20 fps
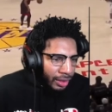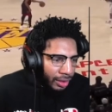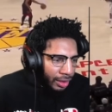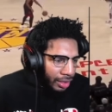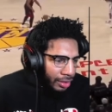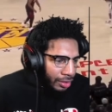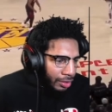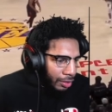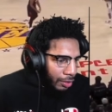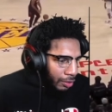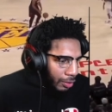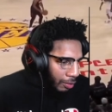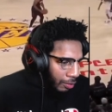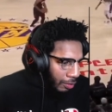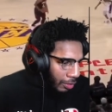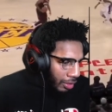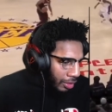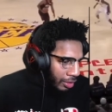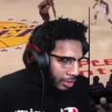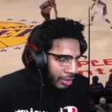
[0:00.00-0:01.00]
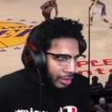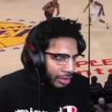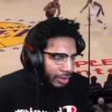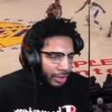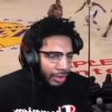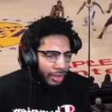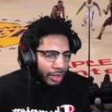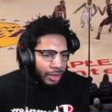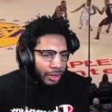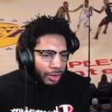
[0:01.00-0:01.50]
Nice little rim runner.
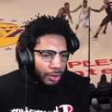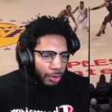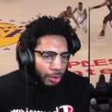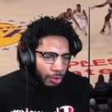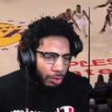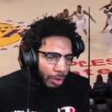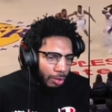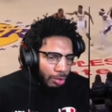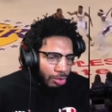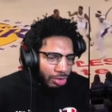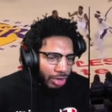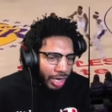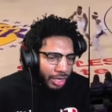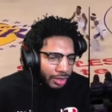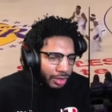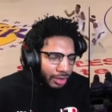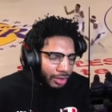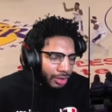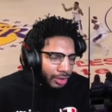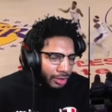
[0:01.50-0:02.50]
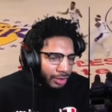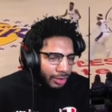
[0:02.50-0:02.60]
Little rim grazer.